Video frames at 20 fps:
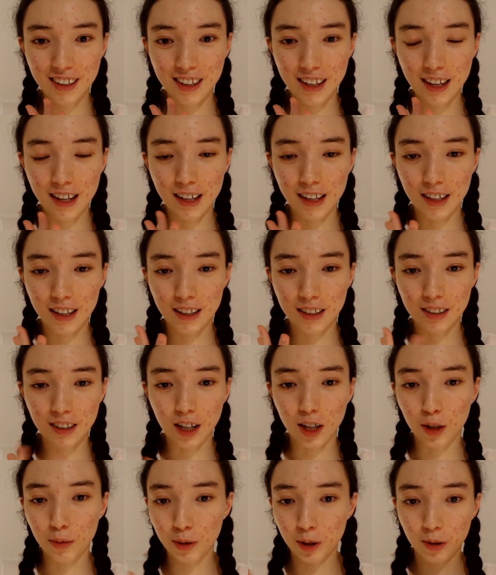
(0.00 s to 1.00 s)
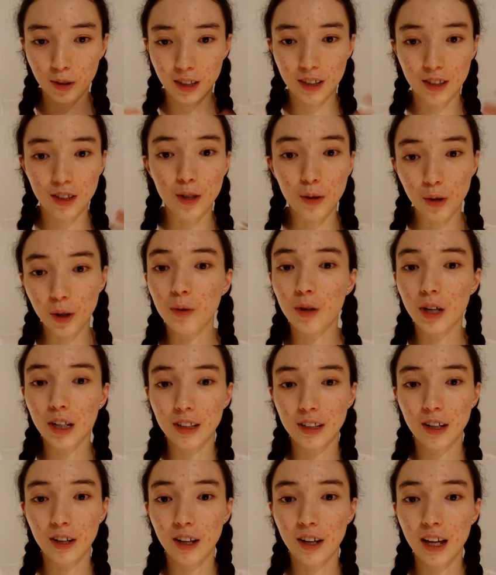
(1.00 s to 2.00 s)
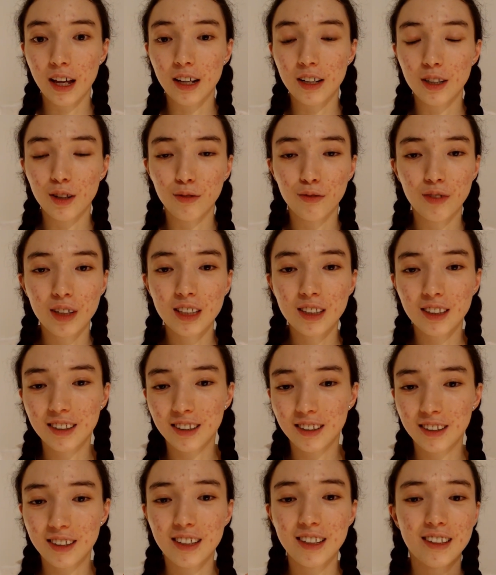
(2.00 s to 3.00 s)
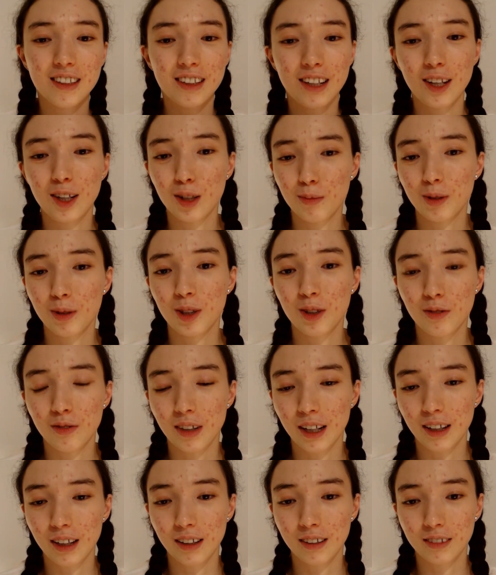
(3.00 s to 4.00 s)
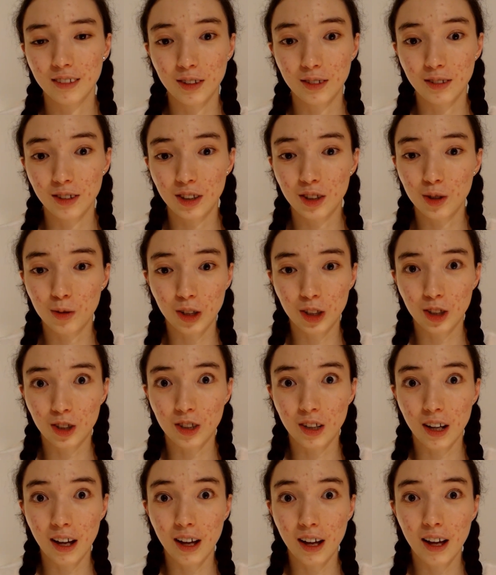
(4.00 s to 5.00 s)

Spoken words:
And I hope you can do it right now. And if this didn't help you, then you need to watch your